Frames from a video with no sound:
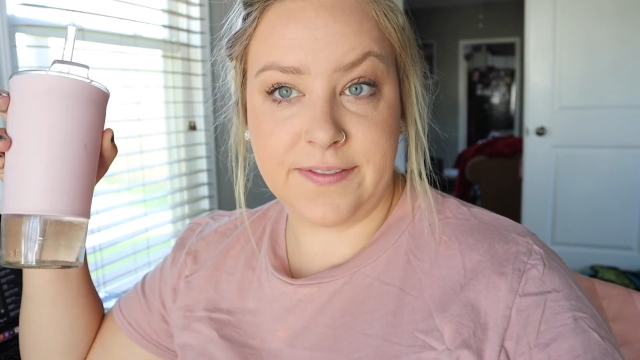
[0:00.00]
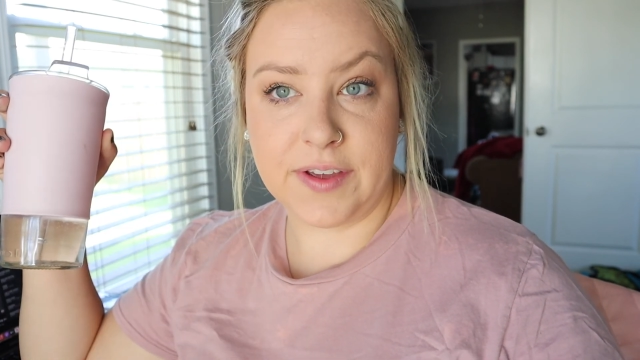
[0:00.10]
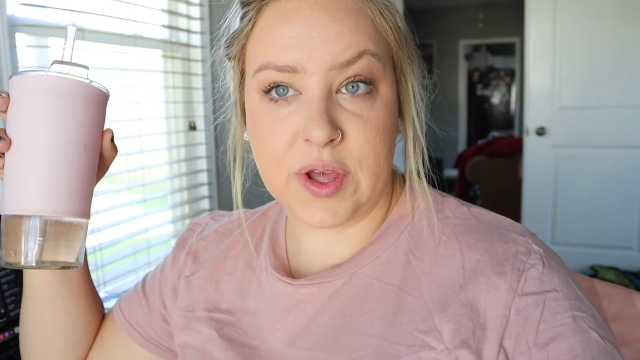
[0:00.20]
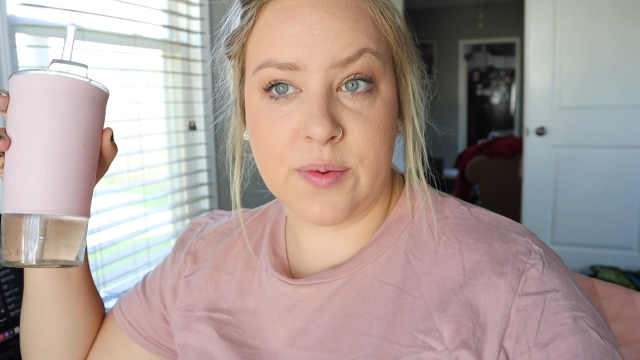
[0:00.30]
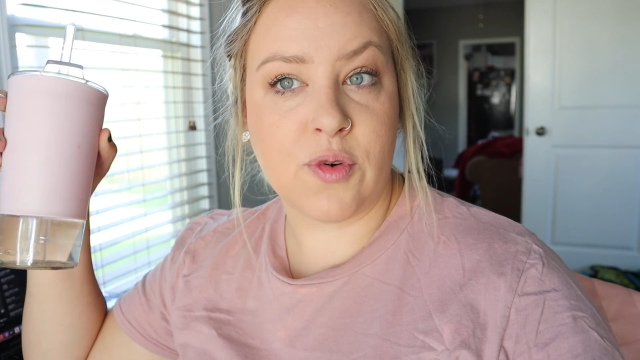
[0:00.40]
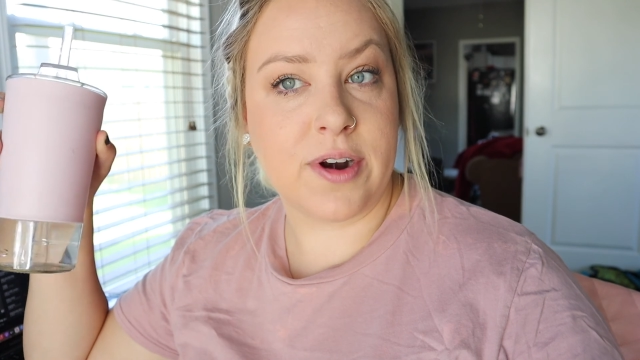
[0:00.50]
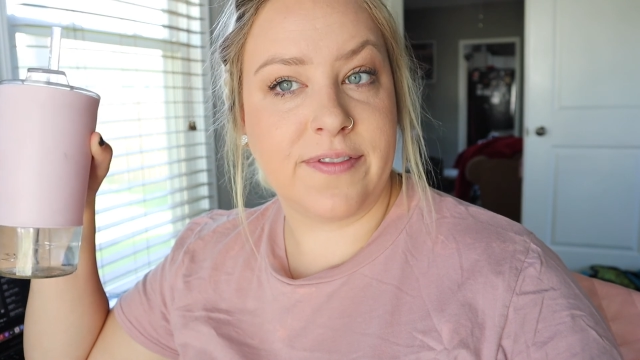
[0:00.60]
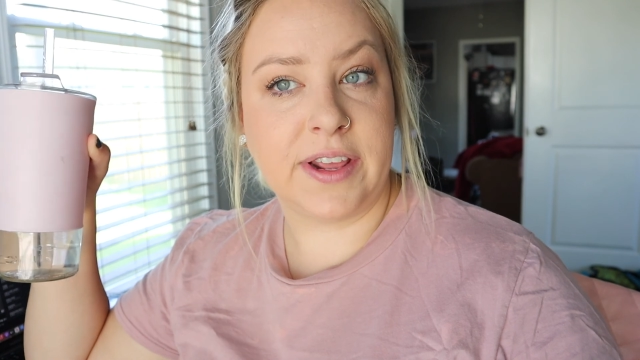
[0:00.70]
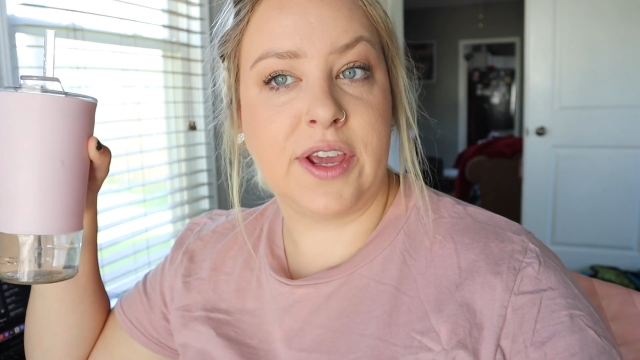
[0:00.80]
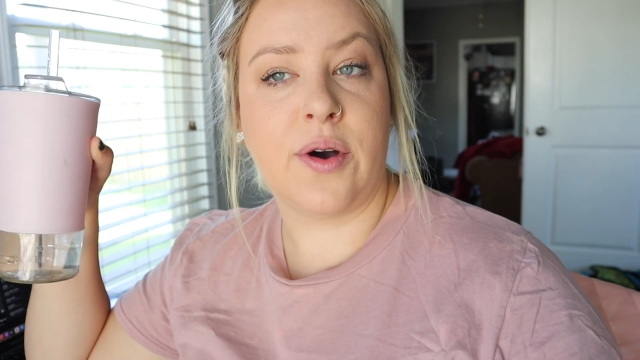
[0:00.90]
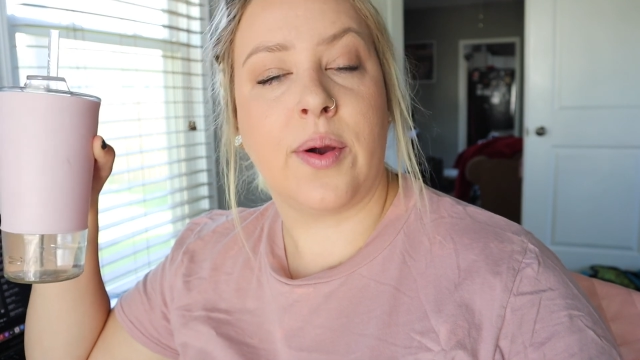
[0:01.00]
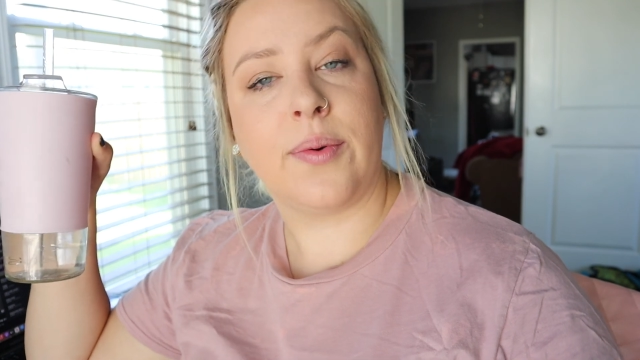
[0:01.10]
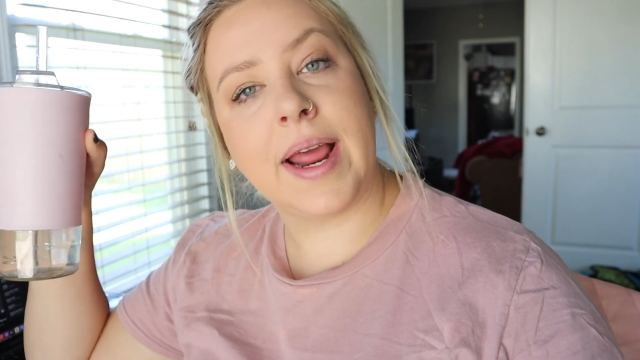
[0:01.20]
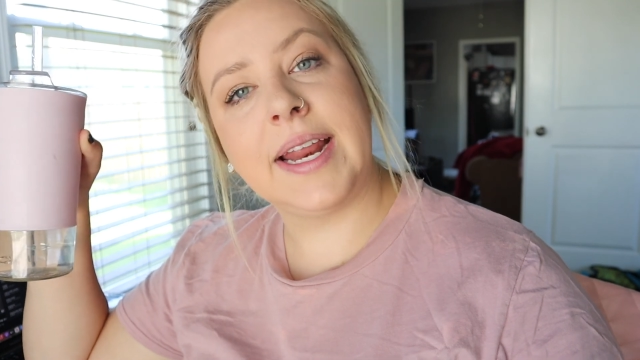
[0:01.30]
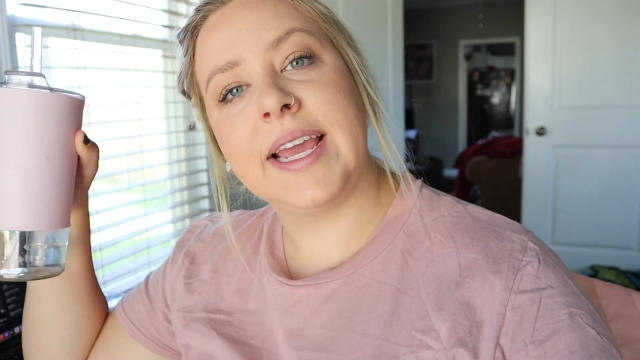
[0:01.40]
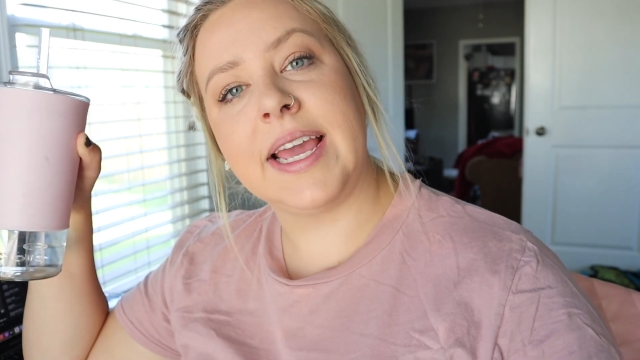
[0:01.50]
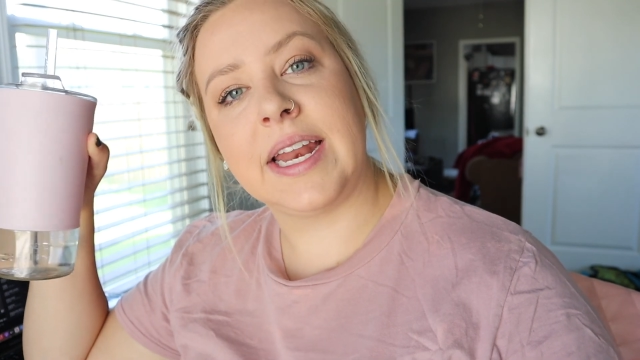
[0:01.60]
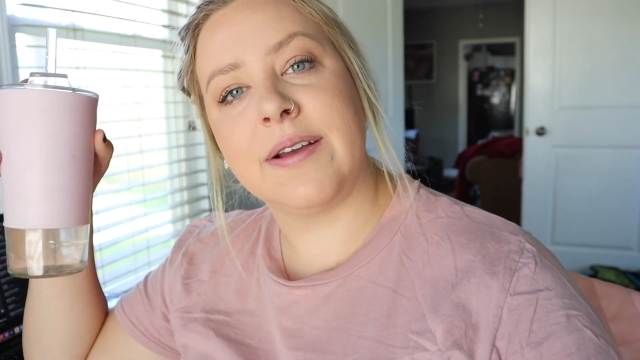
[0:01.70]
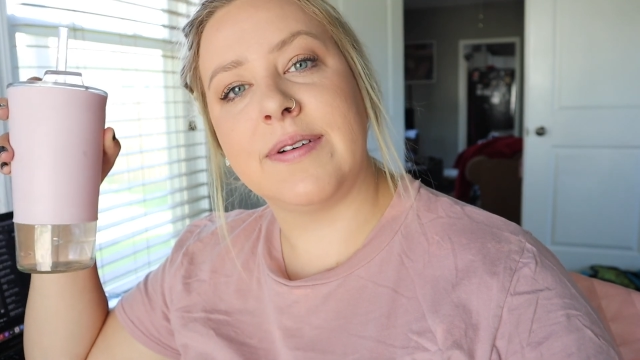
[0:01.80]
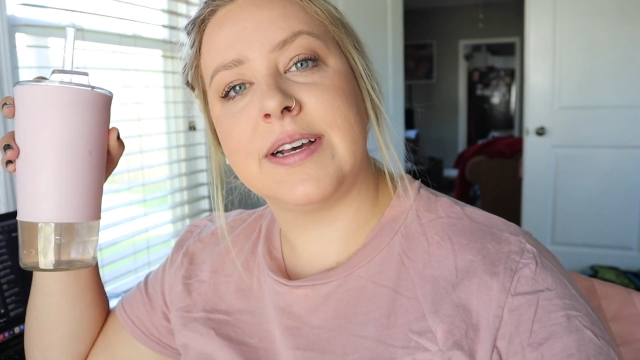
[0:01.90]
film one video already and
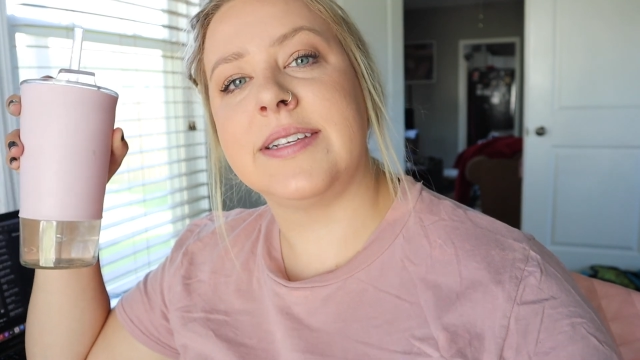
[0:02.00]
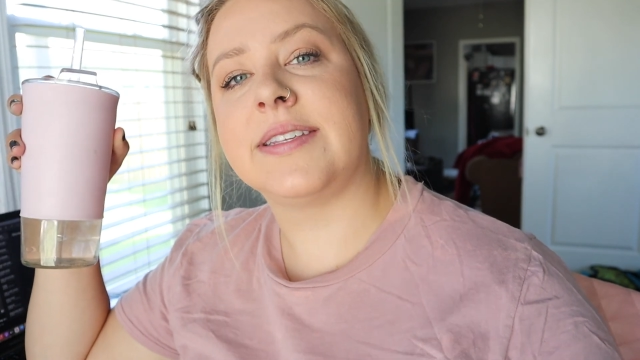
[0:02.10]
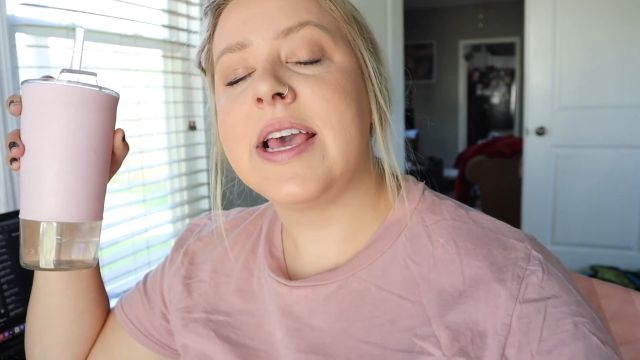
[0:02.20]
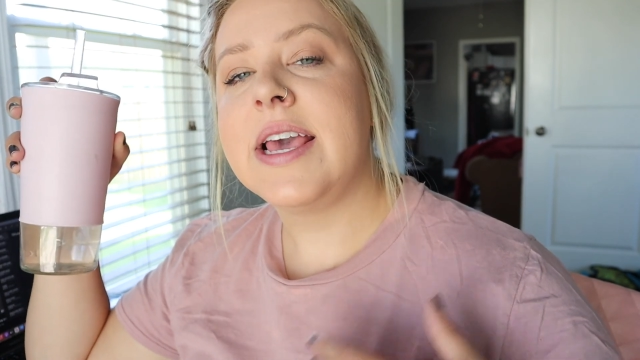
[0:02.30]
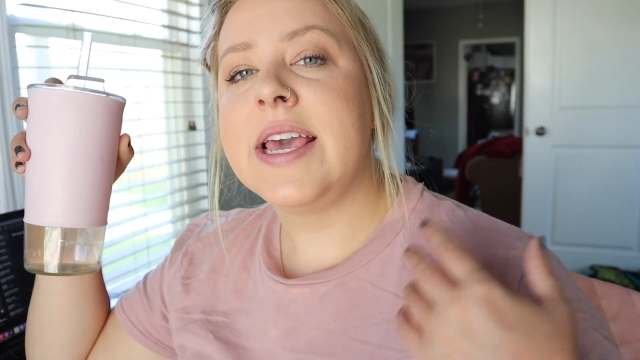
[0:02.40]
it was